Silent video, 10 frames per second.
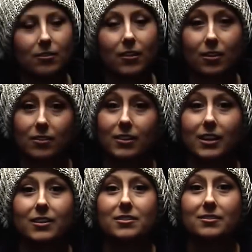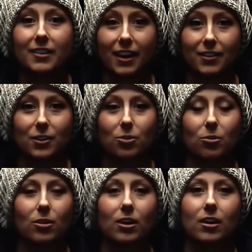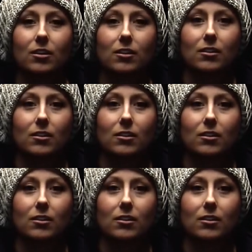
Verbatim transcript: Luckily, had the CORE,